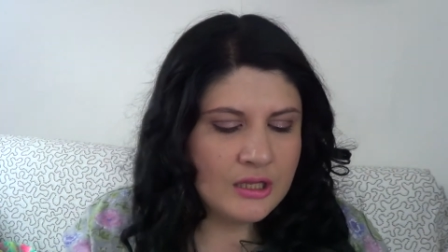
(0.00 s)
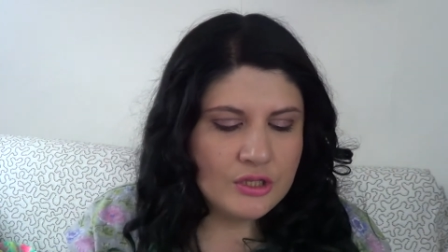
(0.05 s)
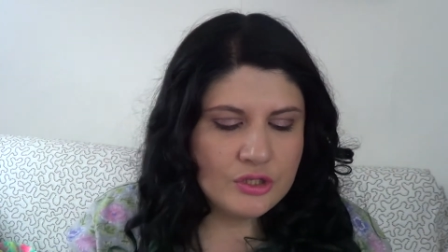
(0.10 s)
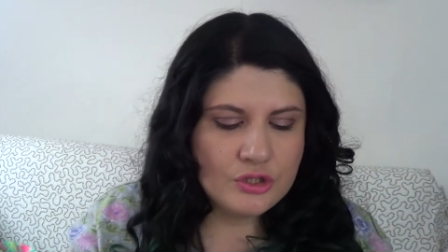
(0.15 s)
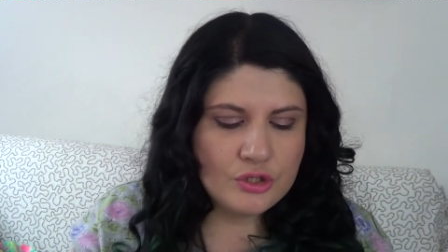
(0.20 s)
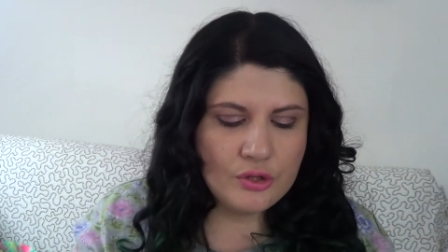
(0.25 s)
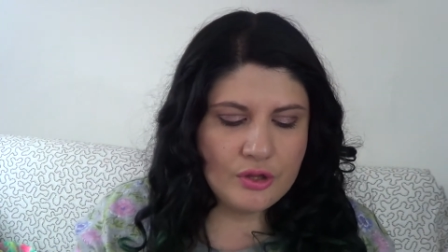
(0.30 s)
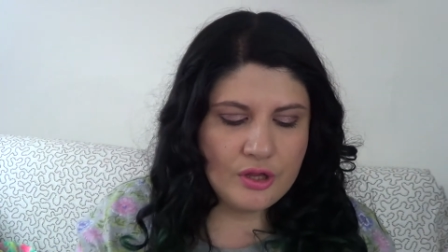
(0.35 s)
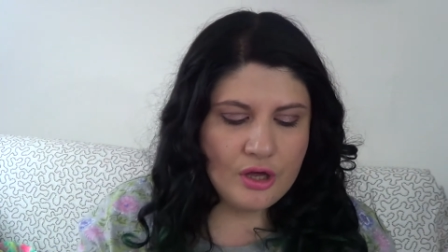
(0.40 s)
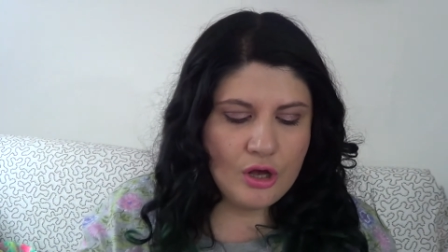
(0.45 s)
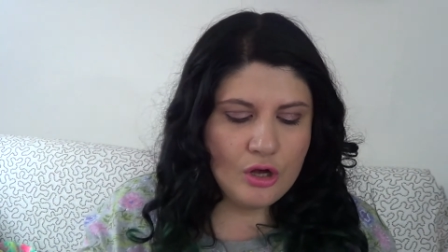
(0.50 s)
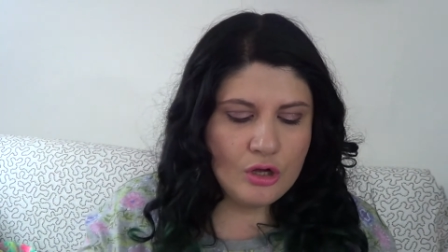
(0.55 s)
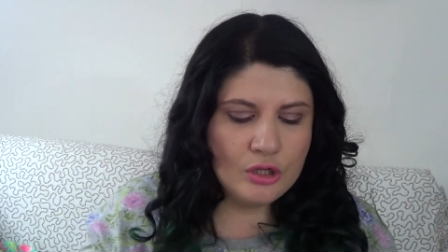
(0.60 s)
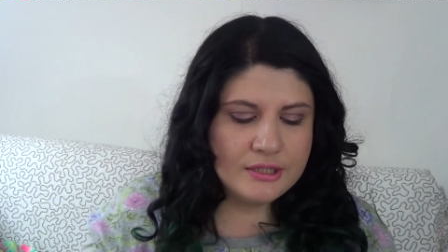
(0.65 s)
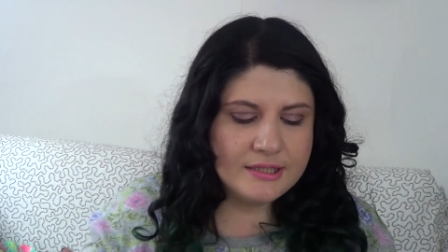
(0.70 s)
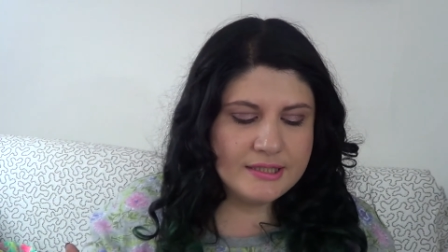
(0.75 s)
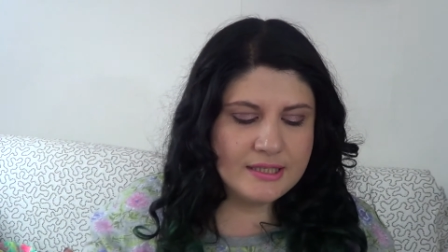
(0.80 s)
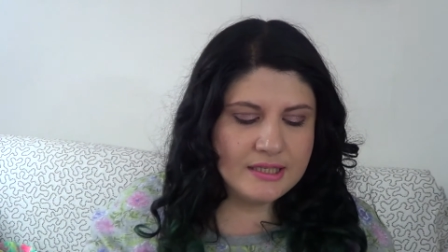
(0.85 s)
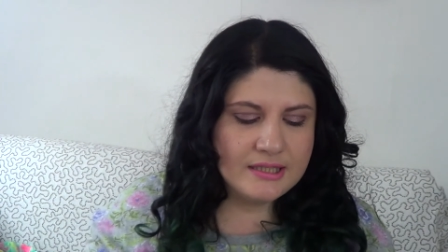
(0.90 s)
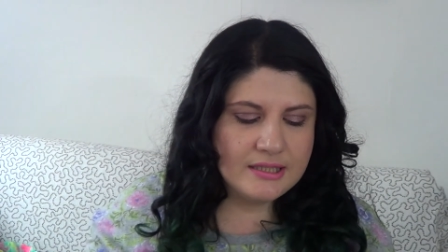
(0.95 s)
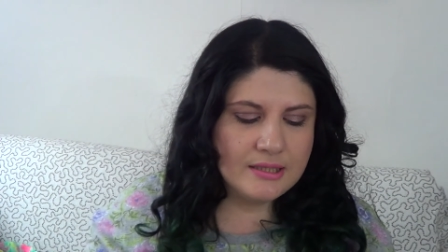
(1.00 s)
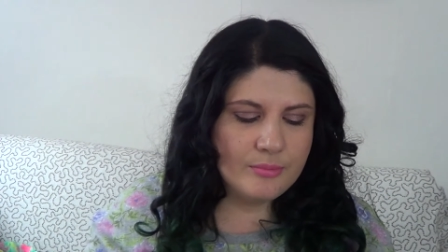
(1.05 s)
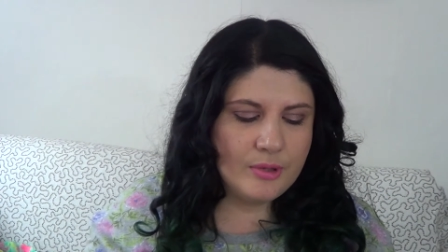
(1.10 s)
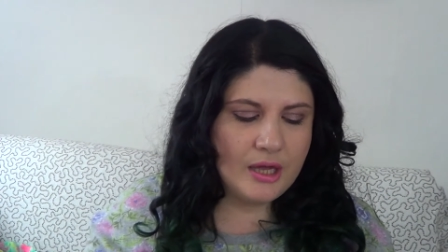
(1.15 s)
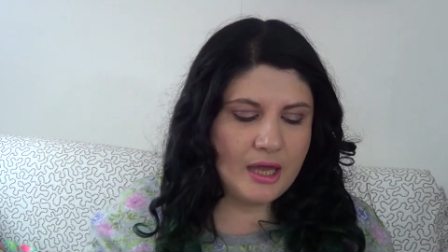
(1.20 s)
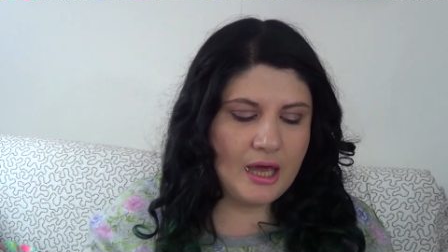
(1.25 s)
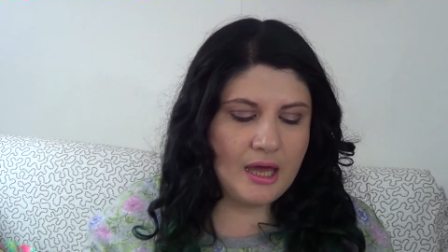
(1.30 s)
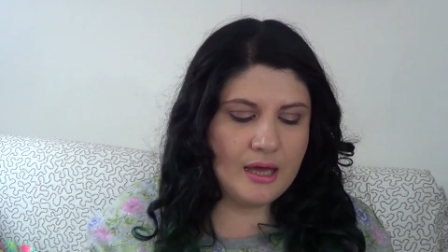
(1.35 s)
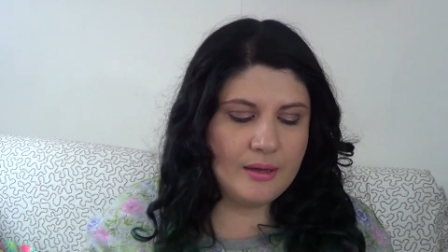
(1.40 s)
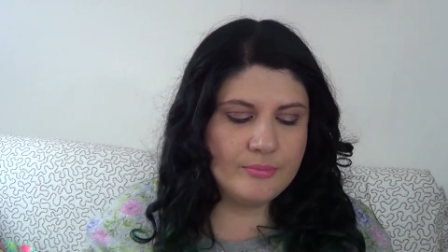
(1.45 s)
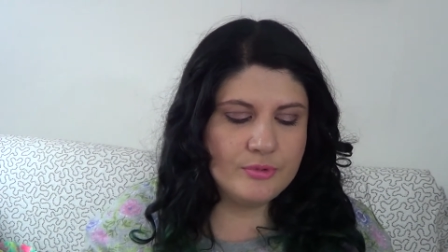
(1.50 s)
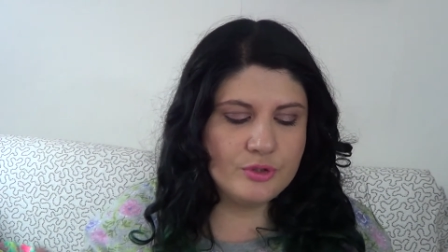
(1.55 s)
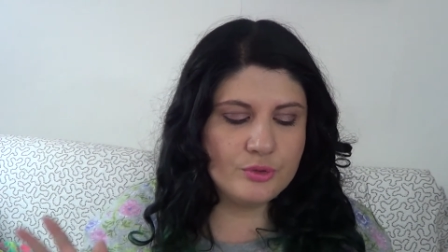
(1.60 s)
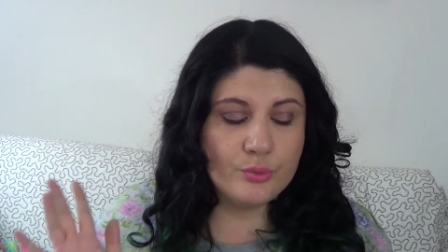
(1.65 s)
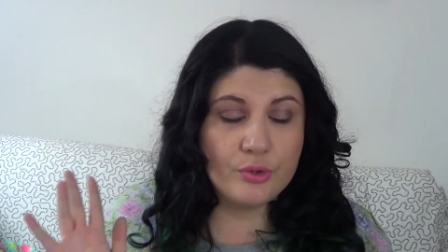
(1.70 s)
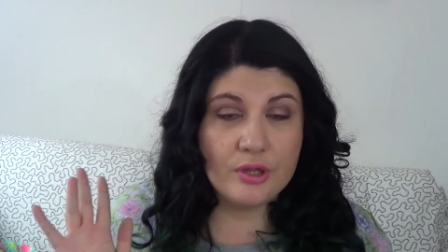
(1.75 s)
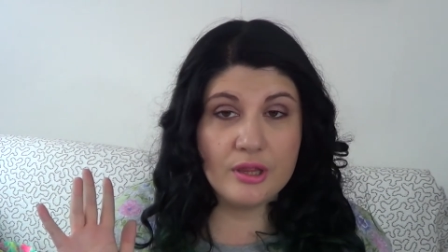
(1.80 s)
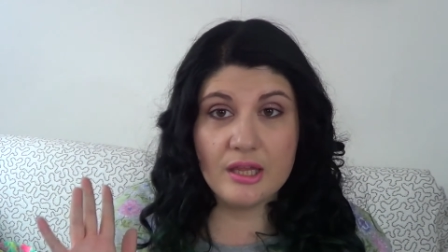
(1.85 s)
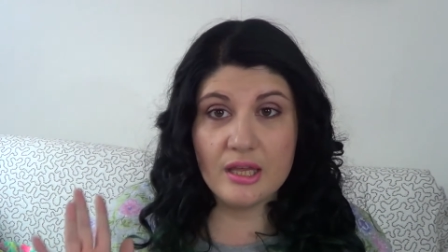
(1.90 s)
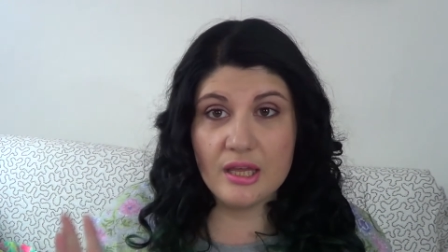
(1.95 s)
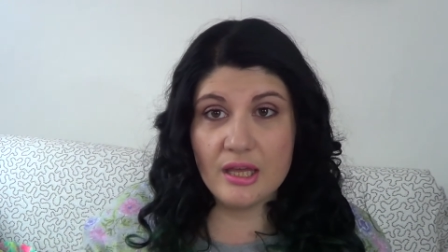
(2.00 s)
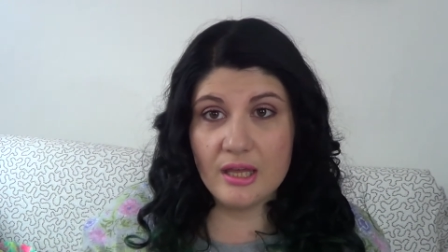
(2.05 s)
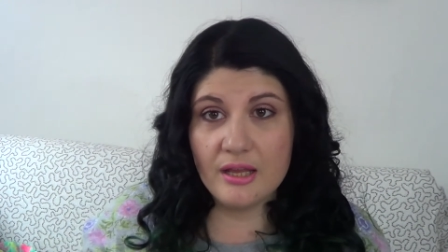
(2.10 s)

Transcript: So the whole system comes with the